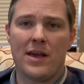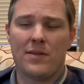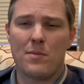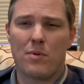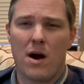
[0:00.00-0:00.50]

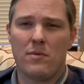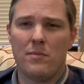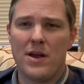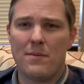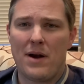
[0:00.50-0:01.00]
that
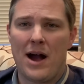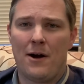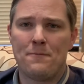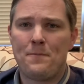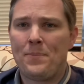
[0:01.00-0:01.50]
probably
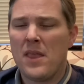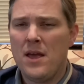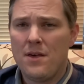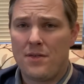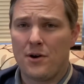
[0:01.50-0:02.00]
about
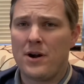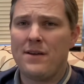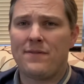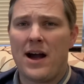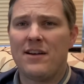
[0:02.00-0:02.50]

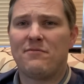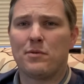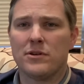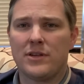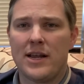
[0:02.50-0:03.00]

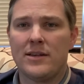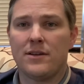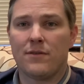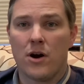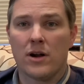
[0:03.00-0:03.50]
35%
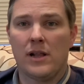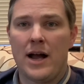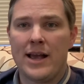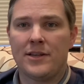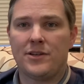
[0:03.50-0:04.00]
of our
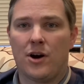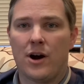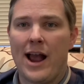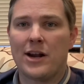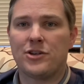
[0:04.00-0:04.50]
clients are
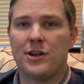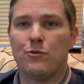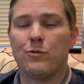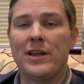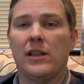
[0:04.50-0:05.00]
actually
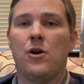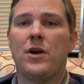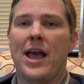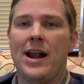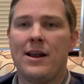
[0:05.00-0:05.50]

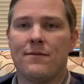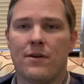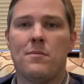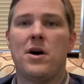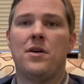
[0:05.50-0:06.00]
relocating
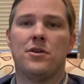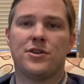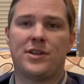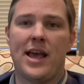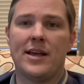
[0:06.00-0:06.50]
from other
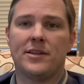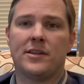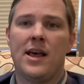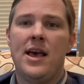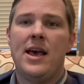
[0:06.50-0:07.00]
states.
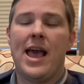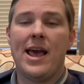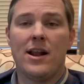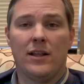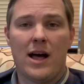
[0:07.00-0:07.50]

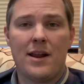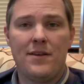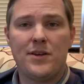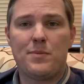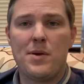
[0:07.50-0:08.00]
And a lot of
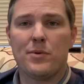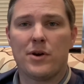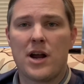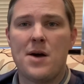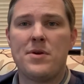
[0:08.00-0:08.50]
these people are
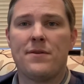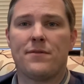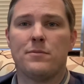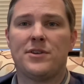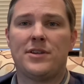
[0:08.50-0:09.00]
coming
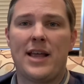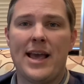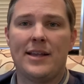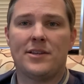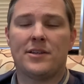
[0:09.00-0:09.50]
from
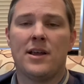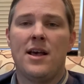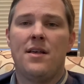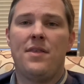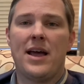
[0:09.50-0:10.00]
states
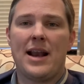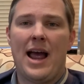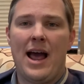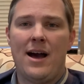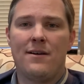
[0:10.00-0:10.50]
that
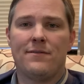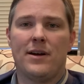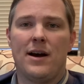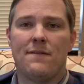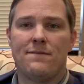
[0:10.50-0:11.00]
have
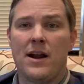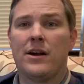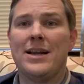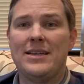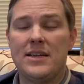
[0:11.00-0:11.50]
a
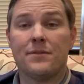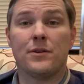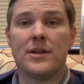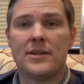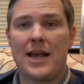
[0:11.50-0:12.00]
very
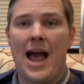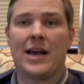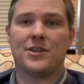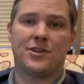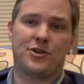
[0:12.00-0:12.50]
different
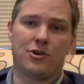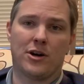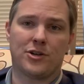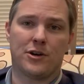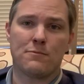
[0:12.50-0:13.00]
tax
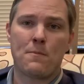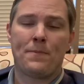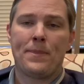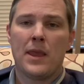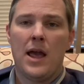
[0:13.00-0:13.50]
structure.
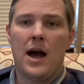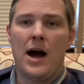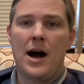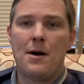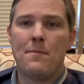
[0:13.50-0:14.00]

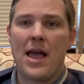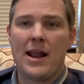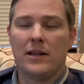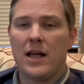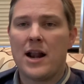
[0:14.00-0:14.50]
And
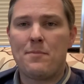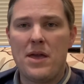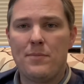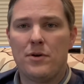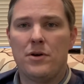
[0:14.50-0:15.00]
a lot of
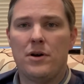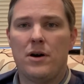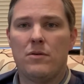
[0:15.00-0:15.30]
people